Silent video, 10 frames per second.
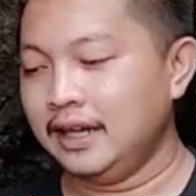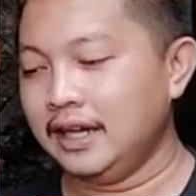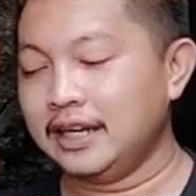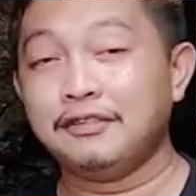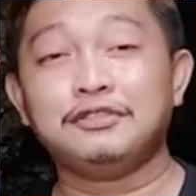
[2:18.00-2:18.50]

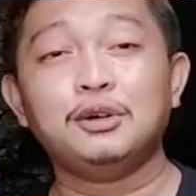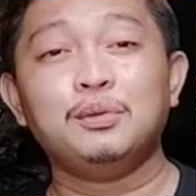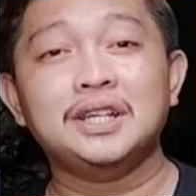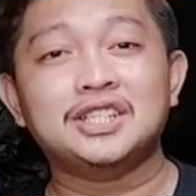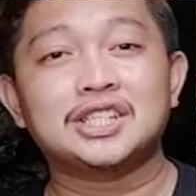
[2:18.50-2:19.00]
And after
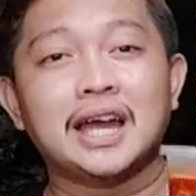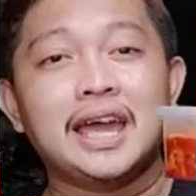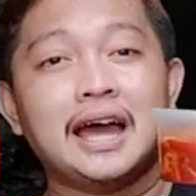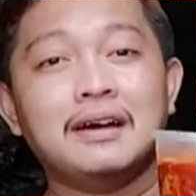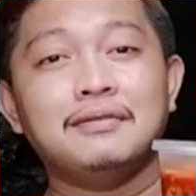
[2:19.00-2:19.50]
which I
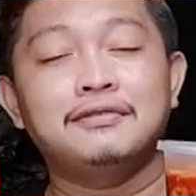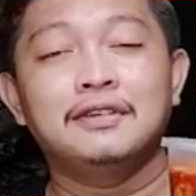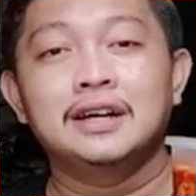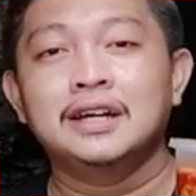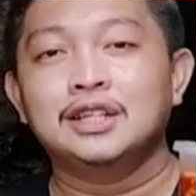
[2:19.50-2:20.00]
have
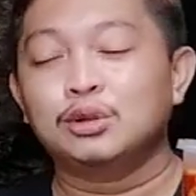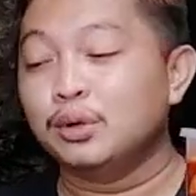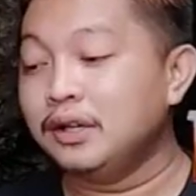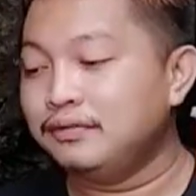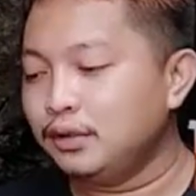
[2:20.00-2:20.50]
to
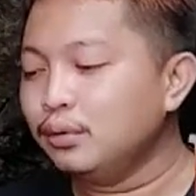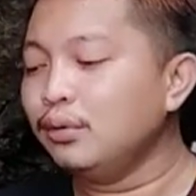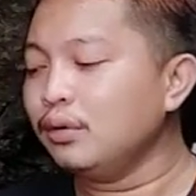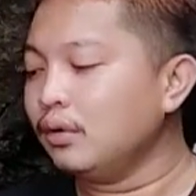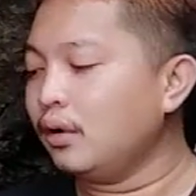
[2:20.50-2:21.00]

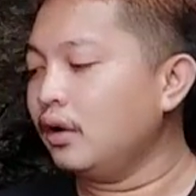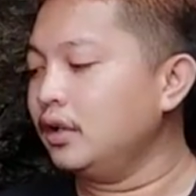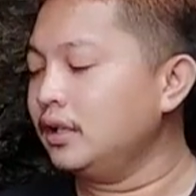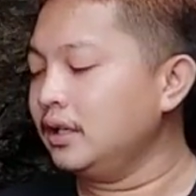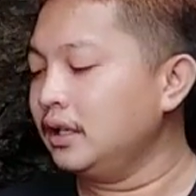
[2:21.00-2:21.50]
review
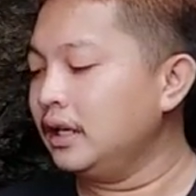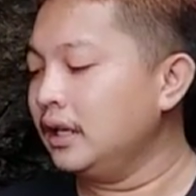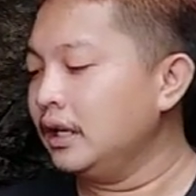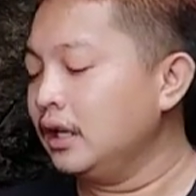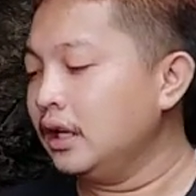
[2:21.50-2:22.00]
on
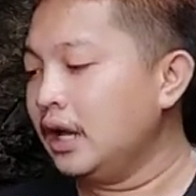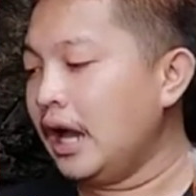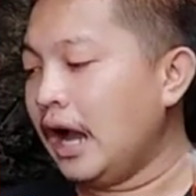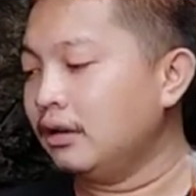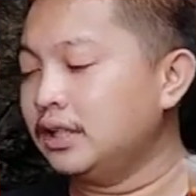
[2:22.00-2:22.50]

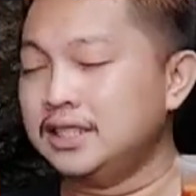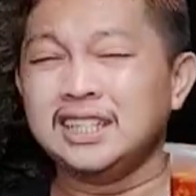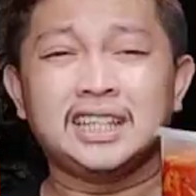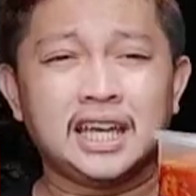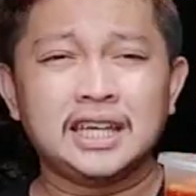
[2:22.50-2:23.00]
how does
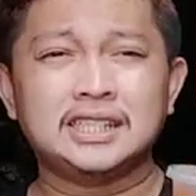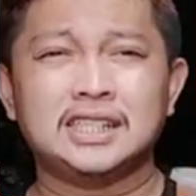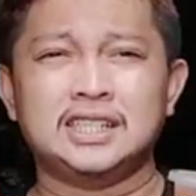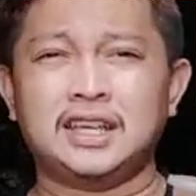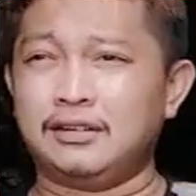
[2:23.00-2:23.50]
it taste,
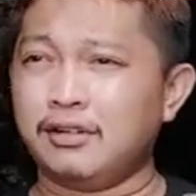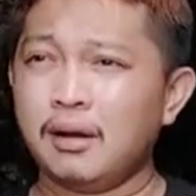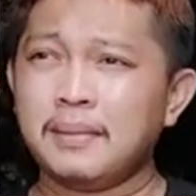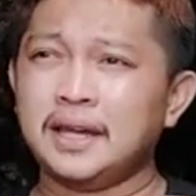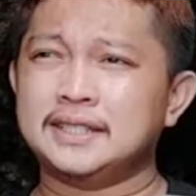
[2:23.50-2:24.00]
its
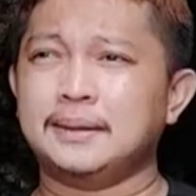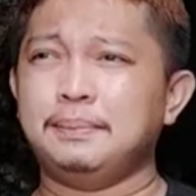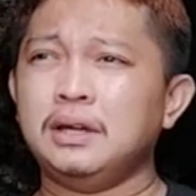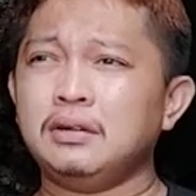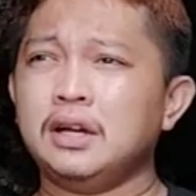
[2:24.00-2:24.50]
aroma, its
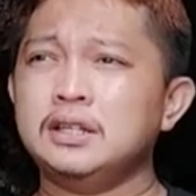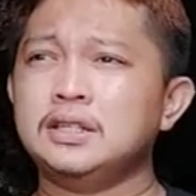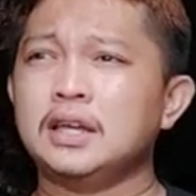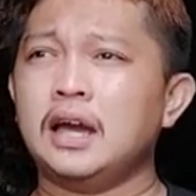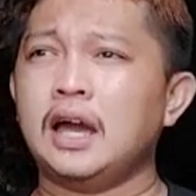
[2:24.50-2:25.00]

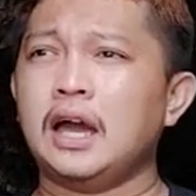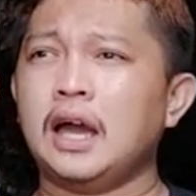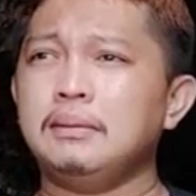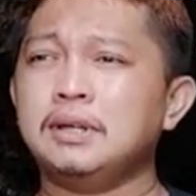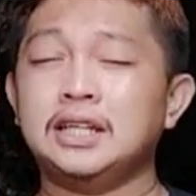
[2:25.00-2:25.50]
appearance.
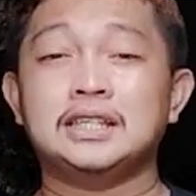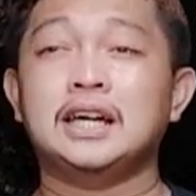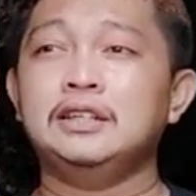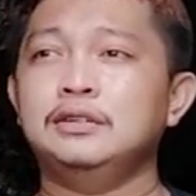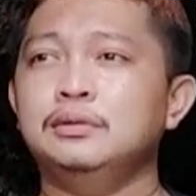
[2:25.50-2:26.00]
I'm gonna
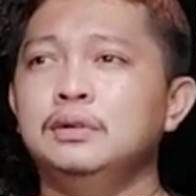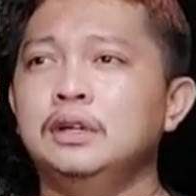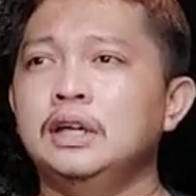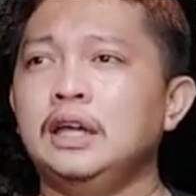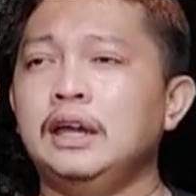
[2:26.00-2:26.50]
tell you
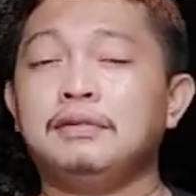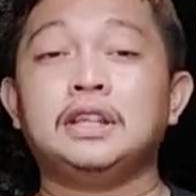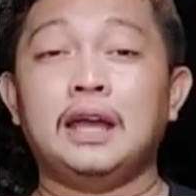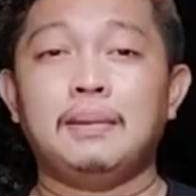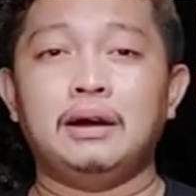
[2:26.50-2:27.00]

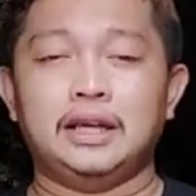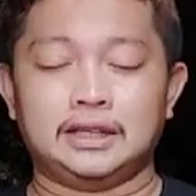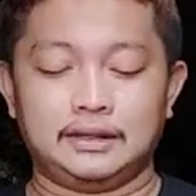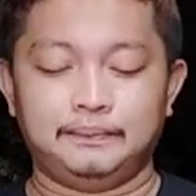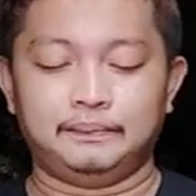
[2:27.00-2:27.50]
everything about it.
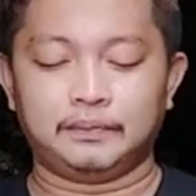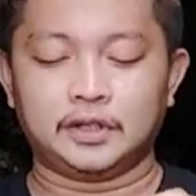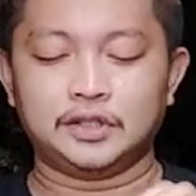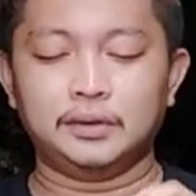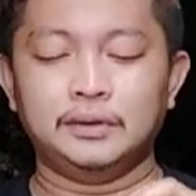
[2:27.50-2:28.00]

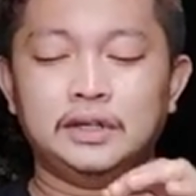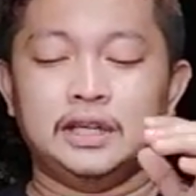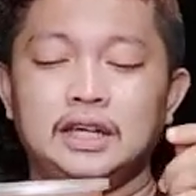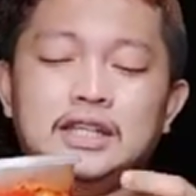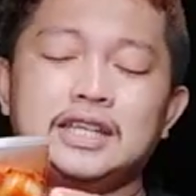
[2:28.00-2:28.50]
So
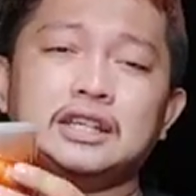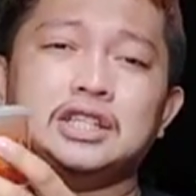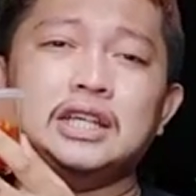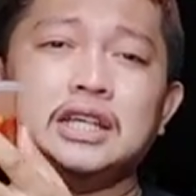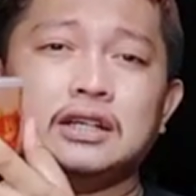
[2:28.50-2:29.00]
it's
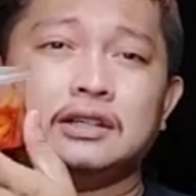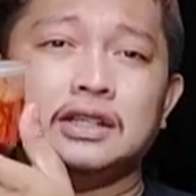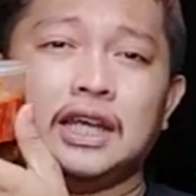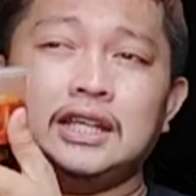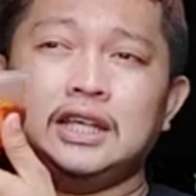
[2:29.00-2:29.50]
actually
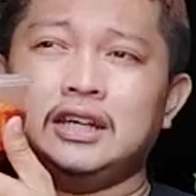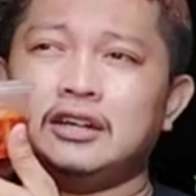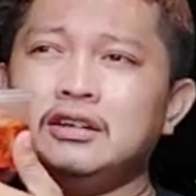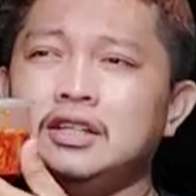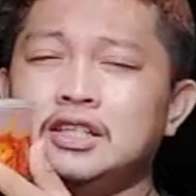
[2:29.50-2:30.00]
contained
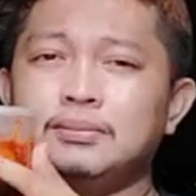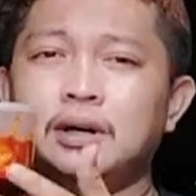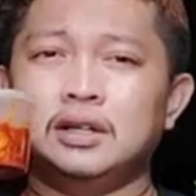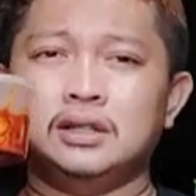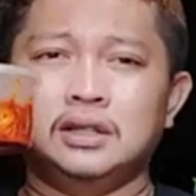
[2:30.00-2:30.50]
here in a
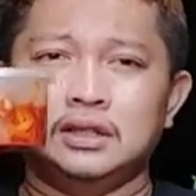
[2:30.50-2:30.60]
small